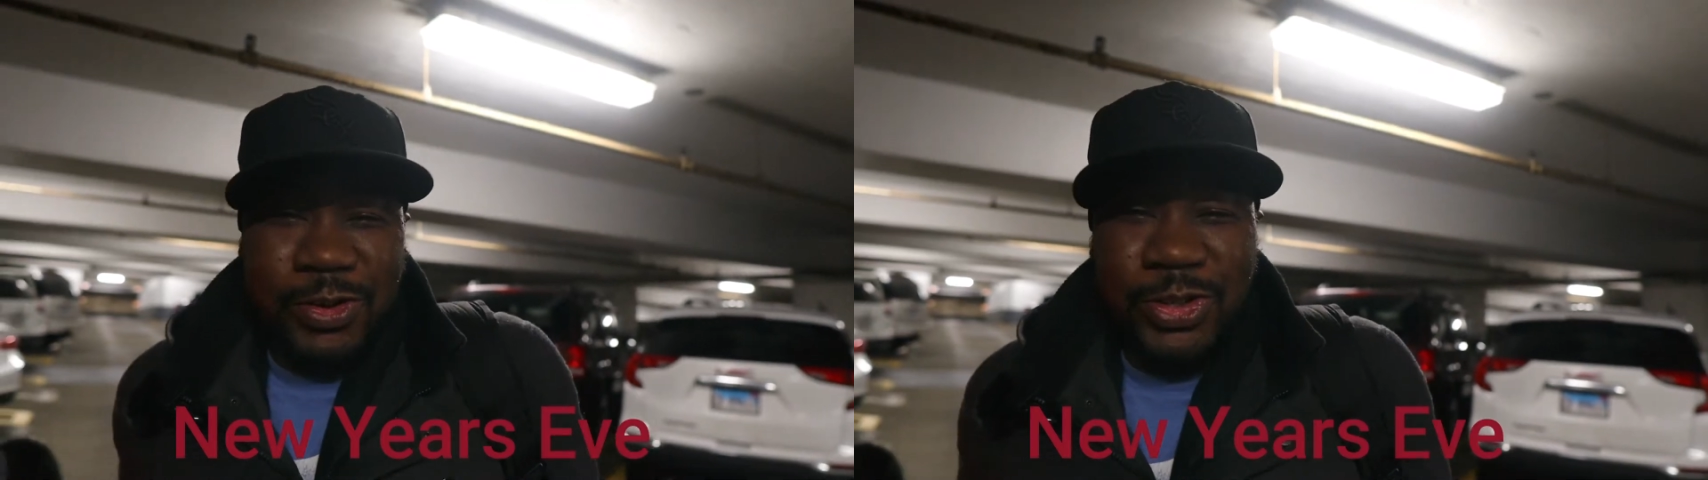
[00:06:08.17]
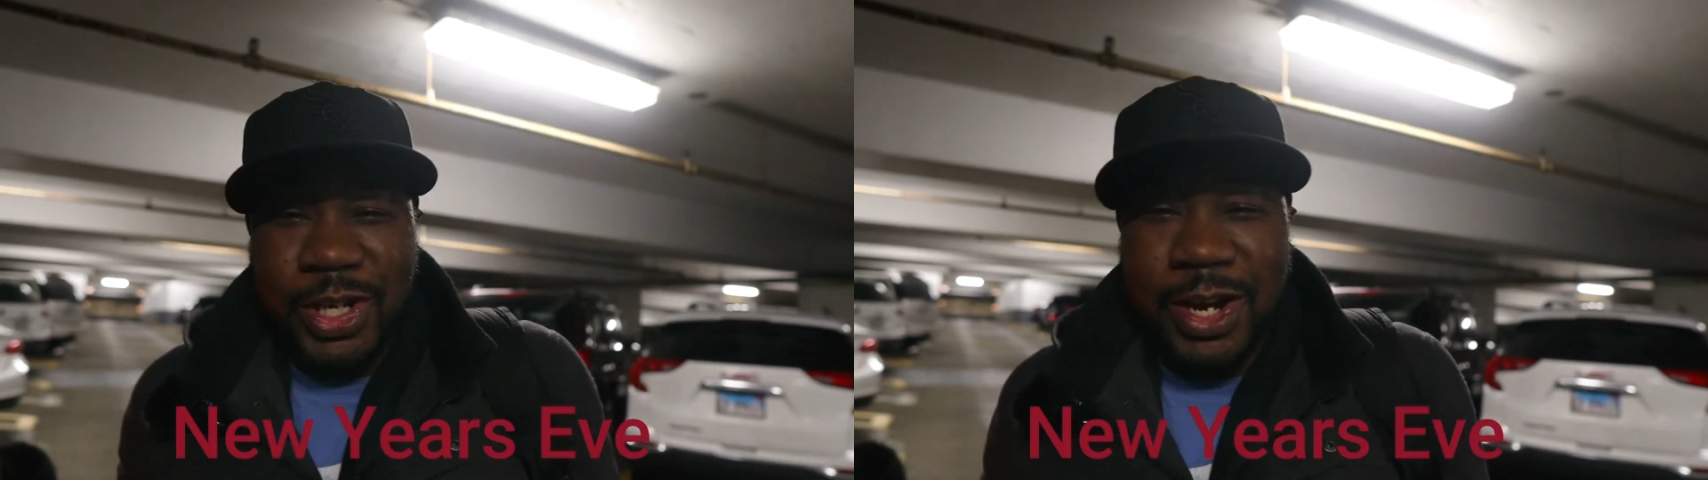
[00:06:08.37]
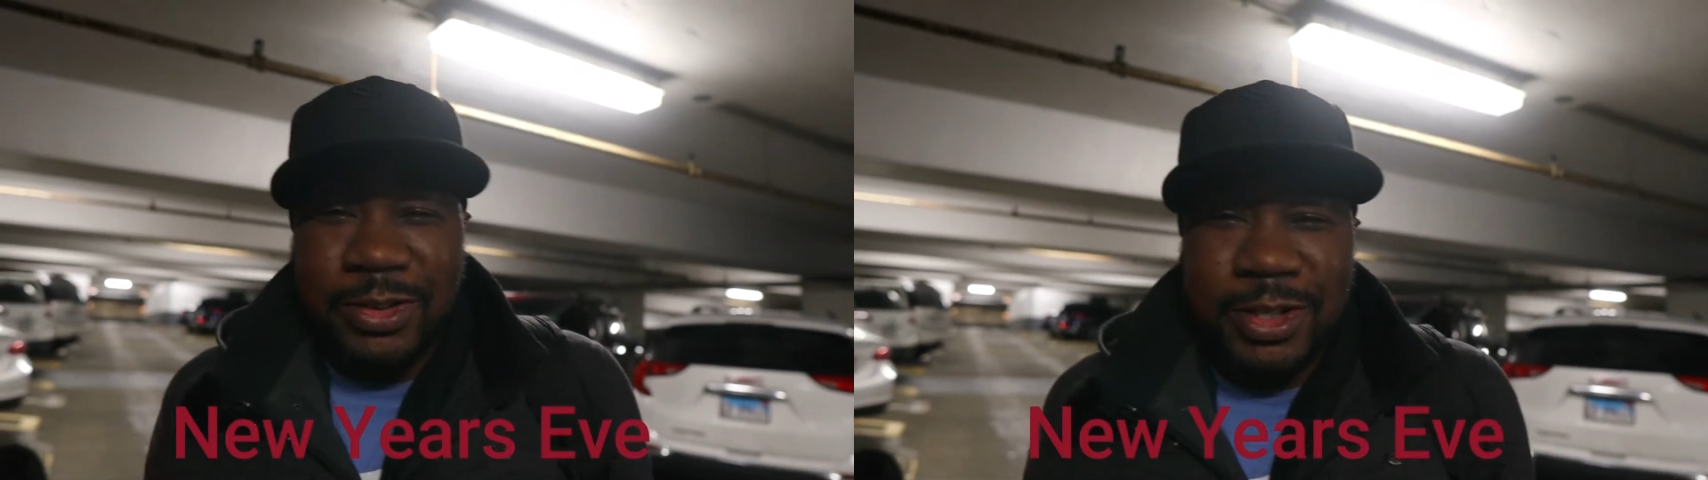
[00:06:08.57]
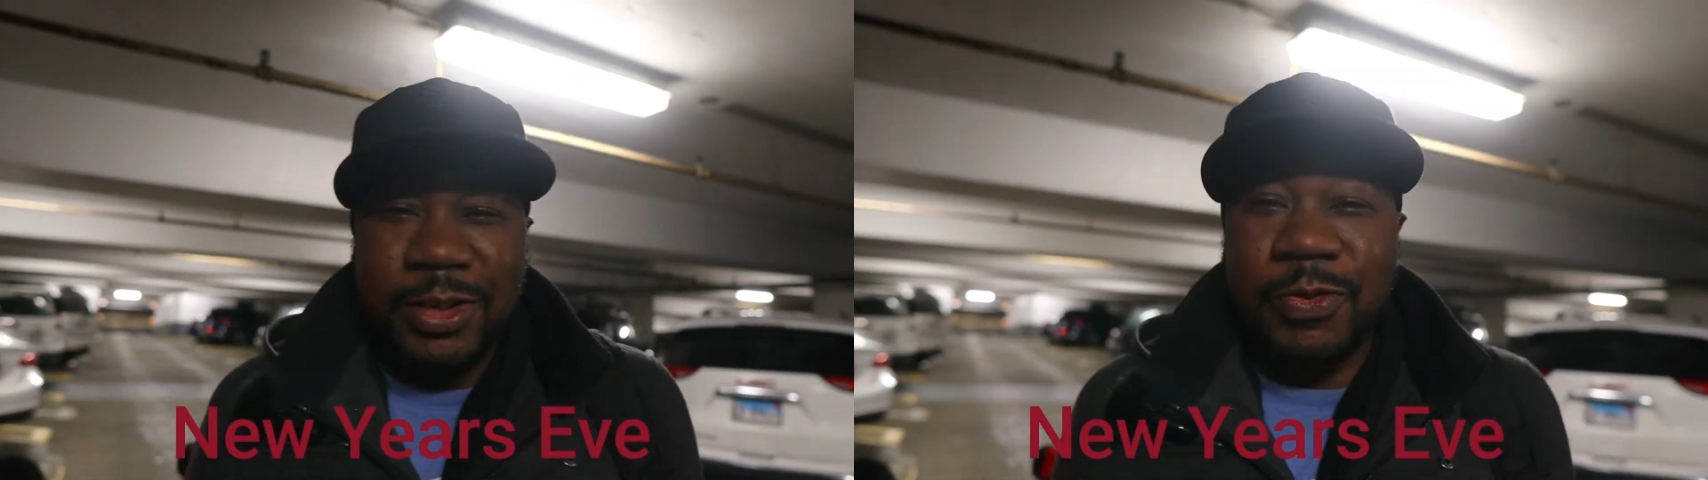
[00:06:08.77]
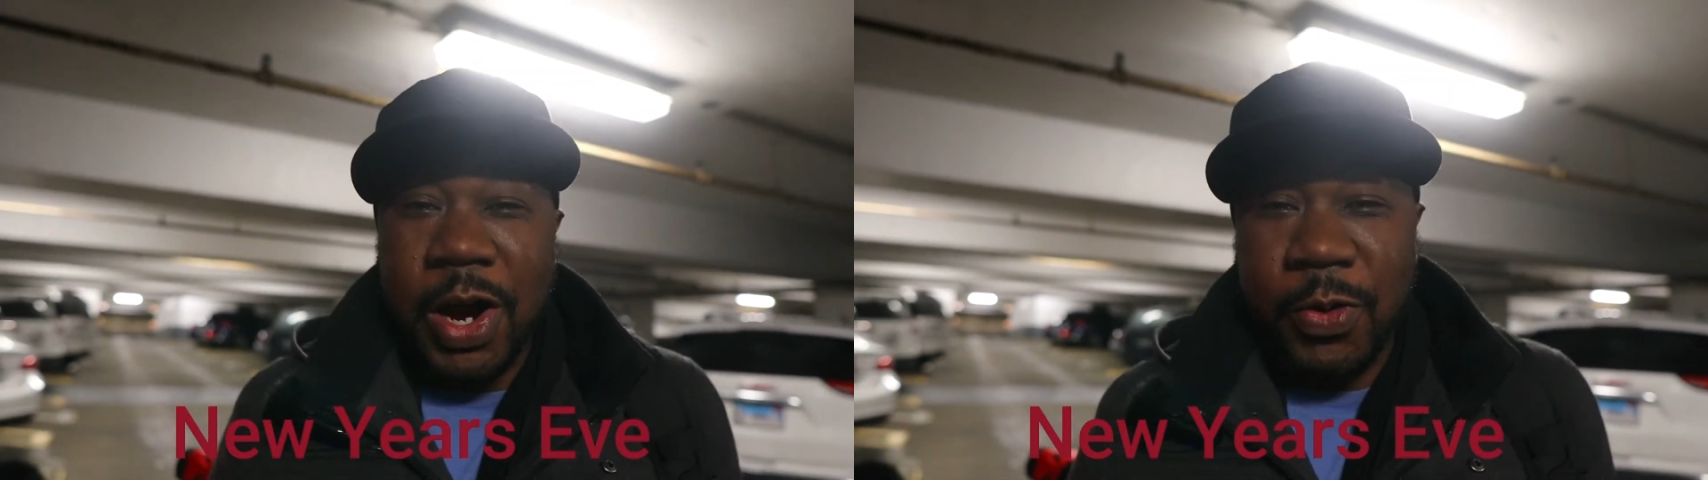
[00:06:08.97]
to go check out
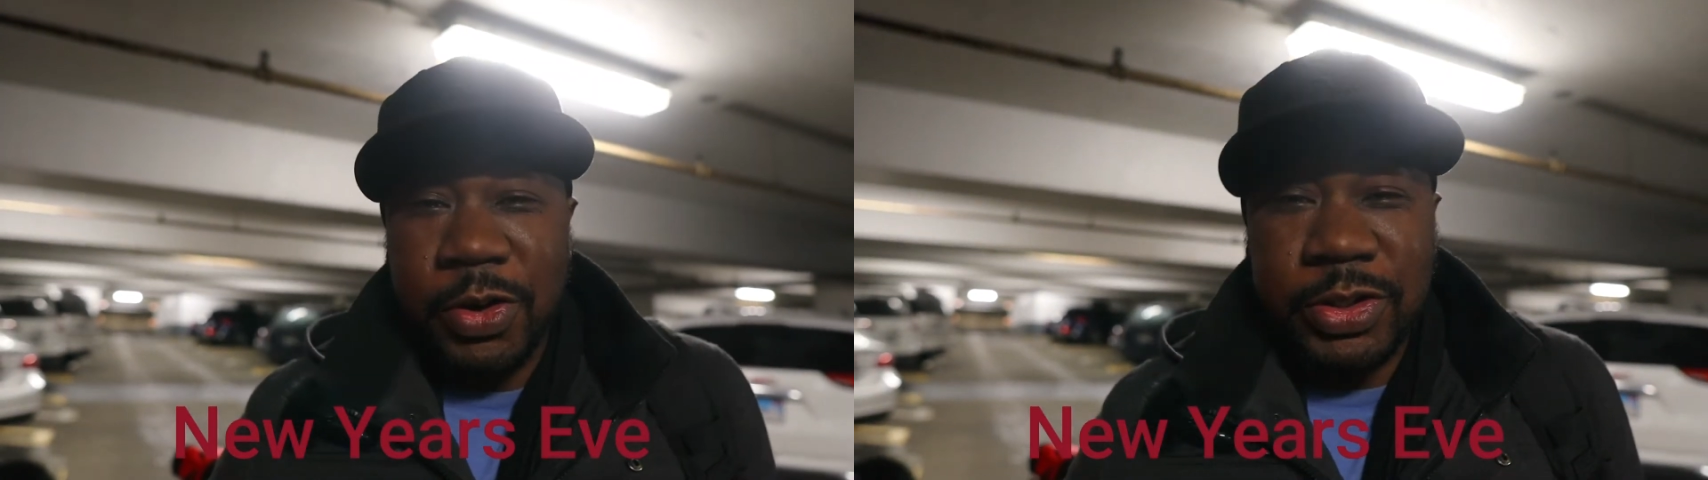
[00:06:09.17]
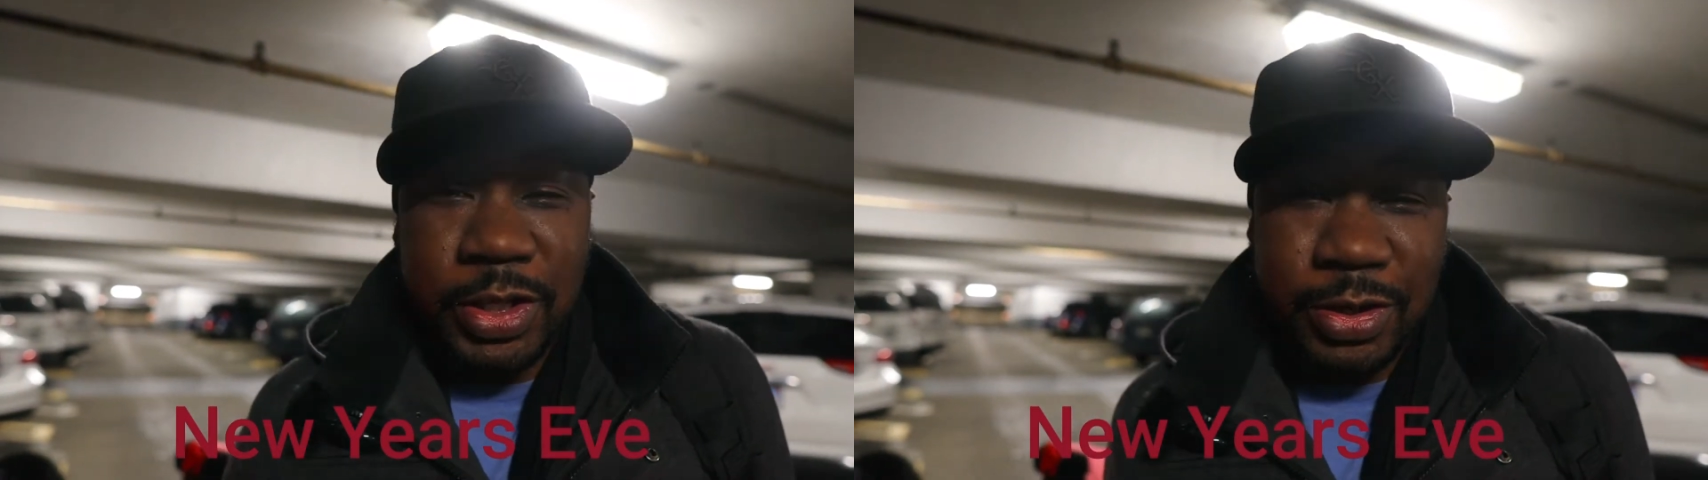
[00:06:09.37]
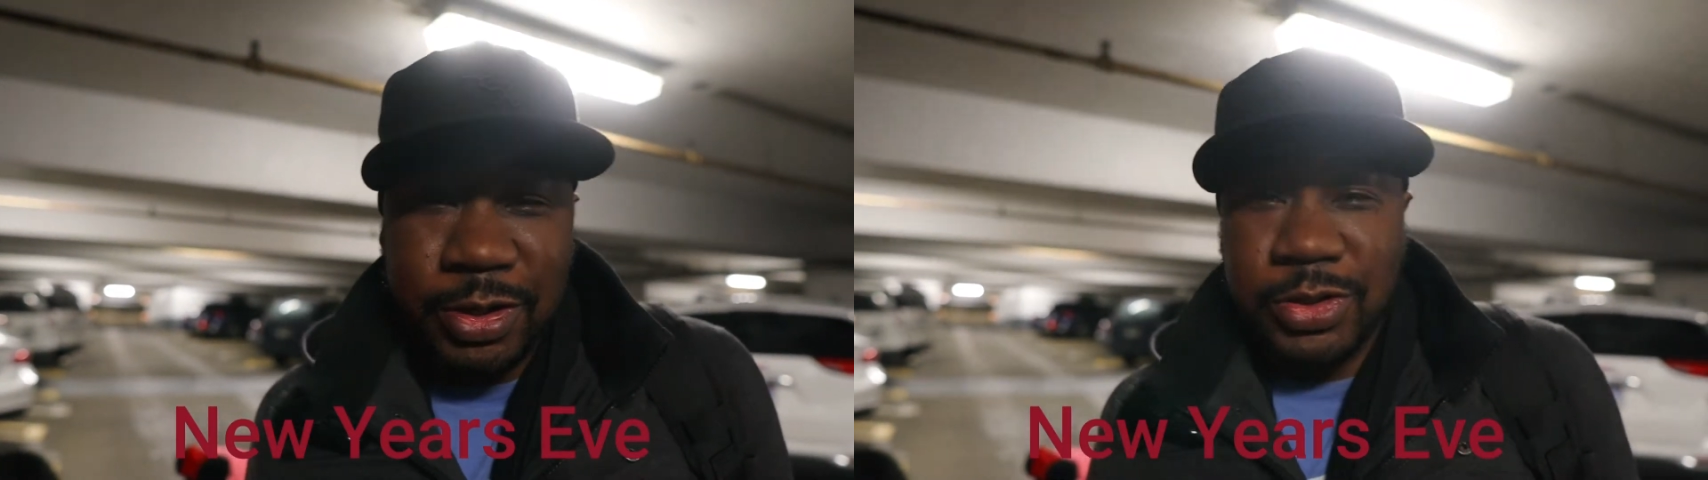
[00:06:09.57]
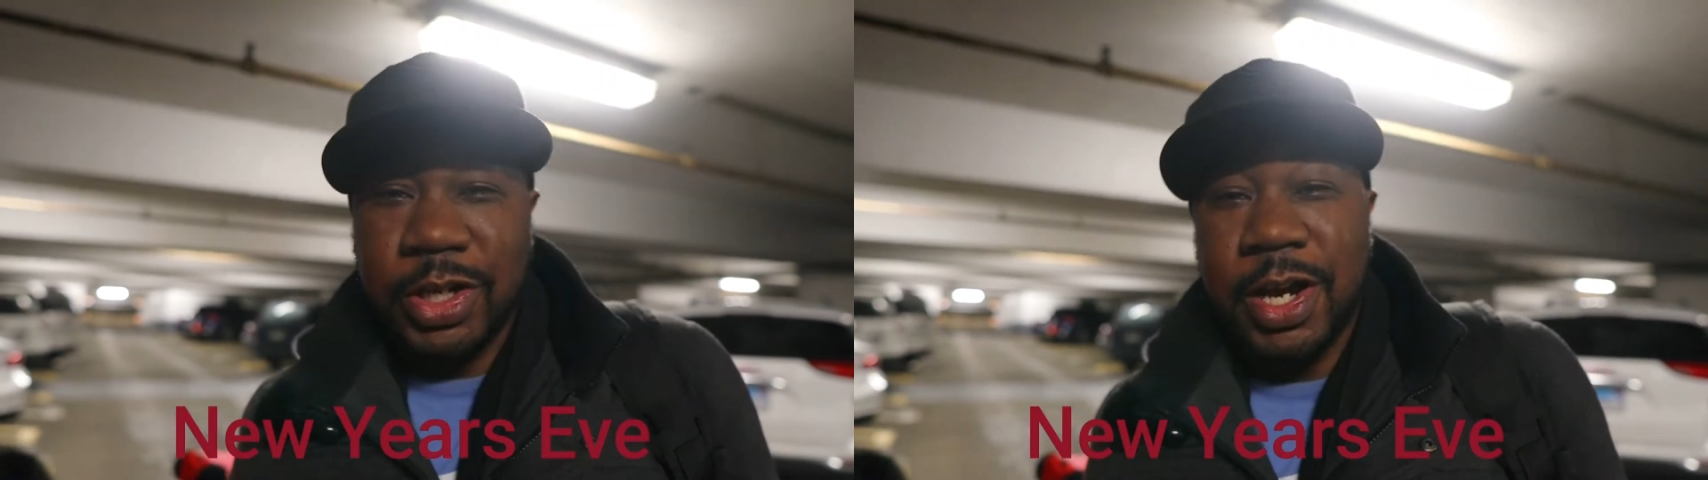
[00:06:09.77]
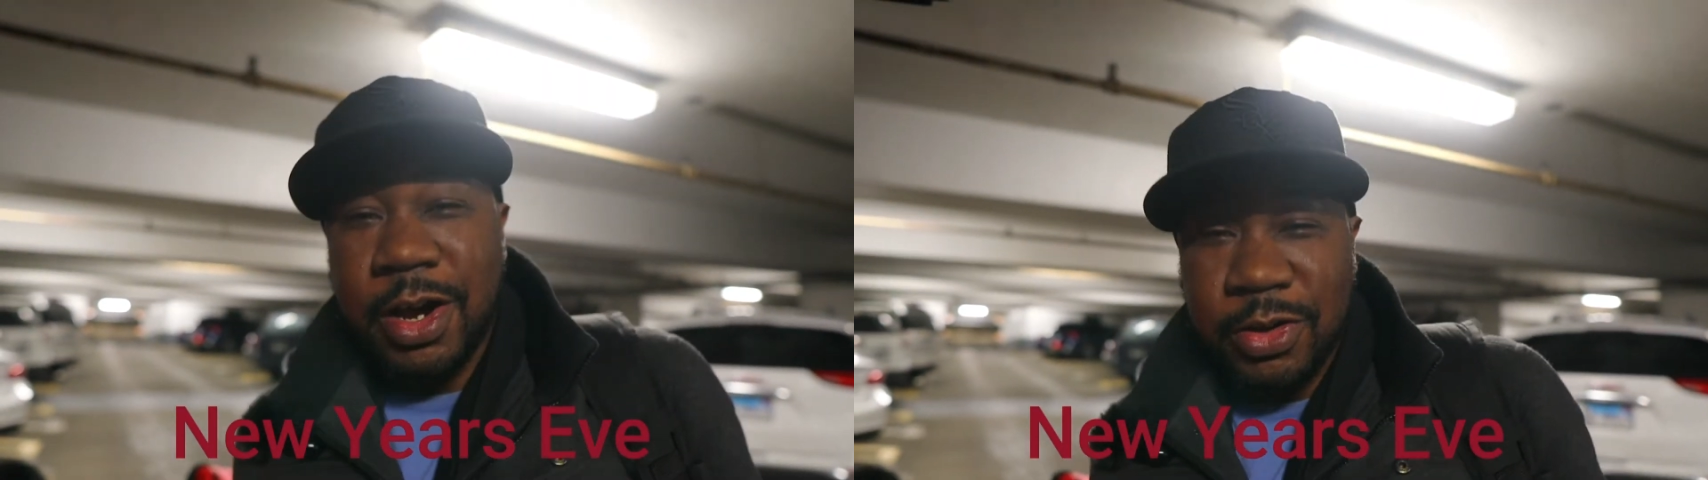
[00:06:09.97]
these fireworks here in
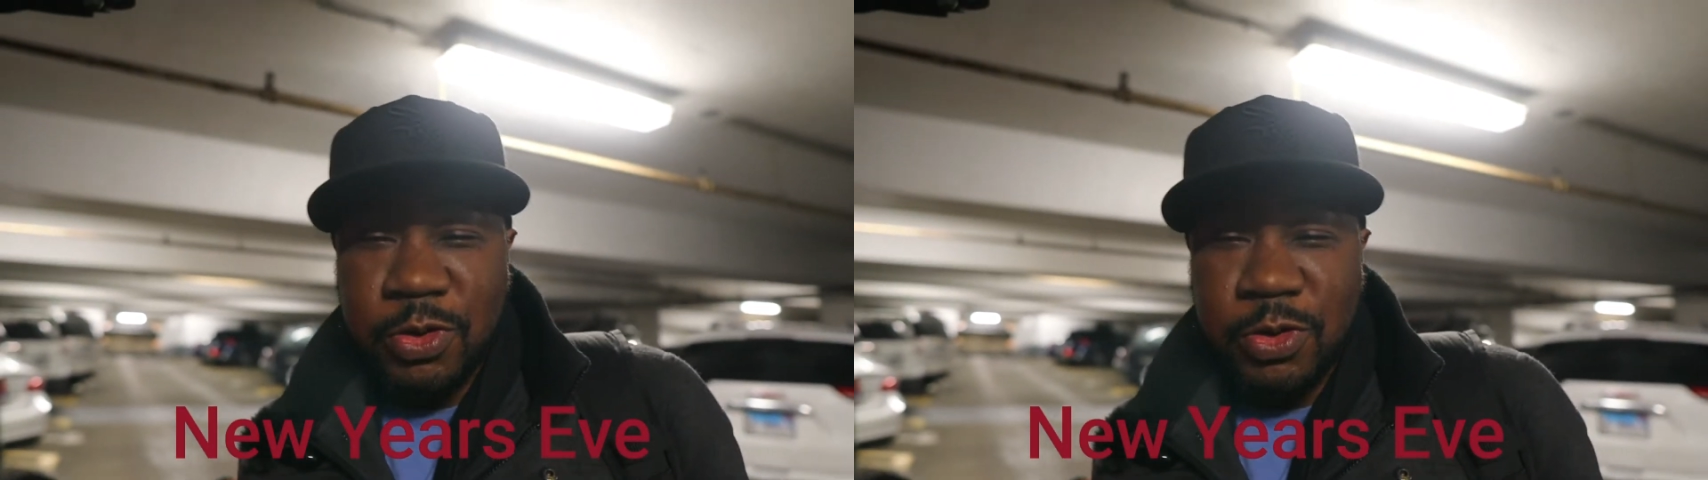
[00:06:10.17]
Chicago.